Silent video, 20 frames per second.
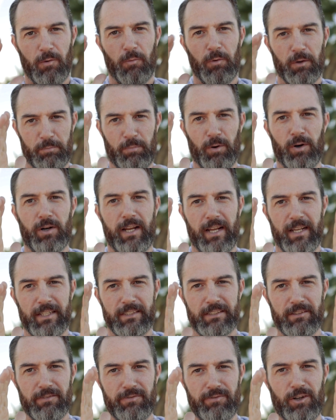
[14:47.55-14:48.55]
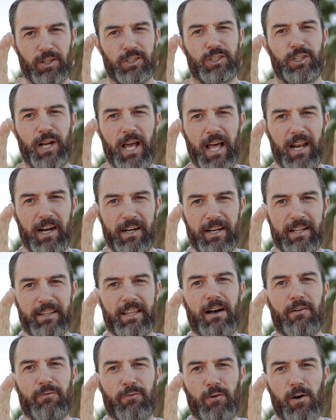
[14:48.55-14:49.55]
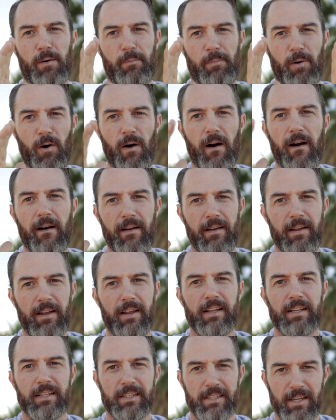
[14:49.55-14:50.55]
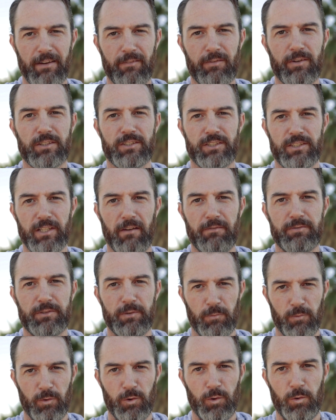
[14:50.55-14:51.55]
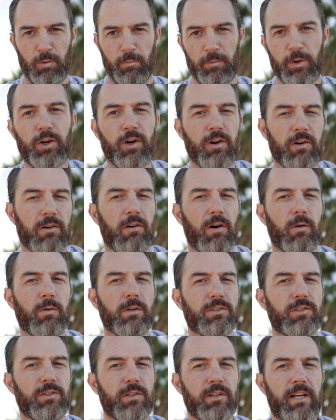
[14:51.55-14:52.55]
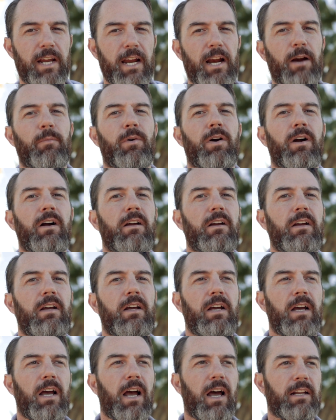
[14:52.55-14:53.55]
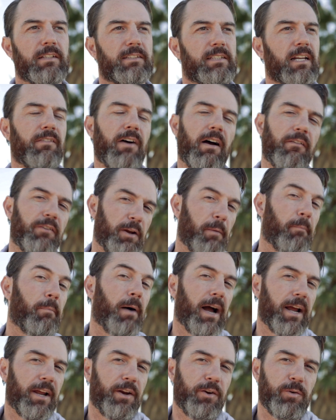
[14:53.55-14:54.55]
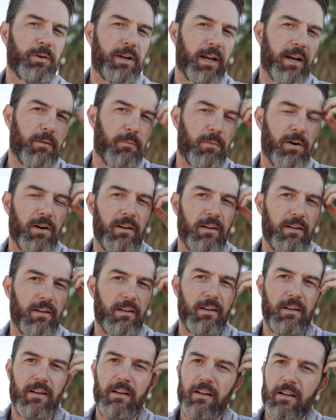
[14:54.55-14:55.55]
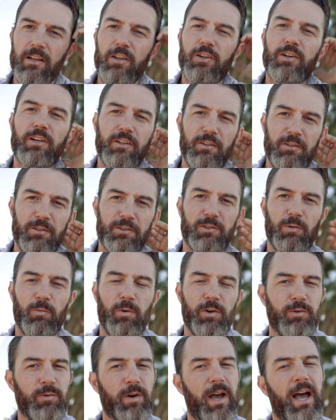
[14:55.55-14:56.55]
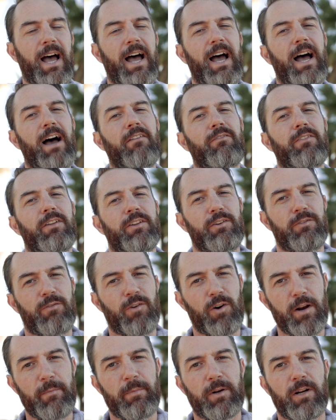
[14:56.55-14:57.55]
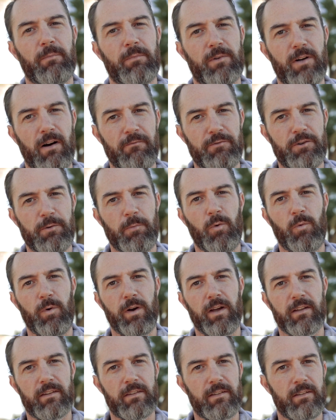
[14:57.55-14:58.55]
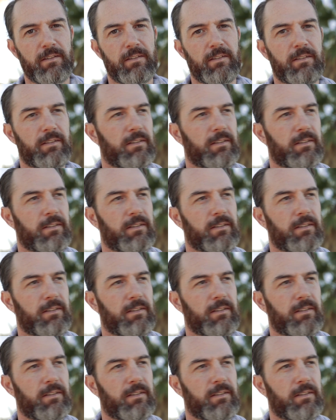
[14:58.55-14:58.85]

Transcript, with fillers: with bookends of functionality that far apart. Give yourself some room. You're gonna grow into your camera, and instead of having to buy a new camera, you can use the one you have that you've already become comfortable with.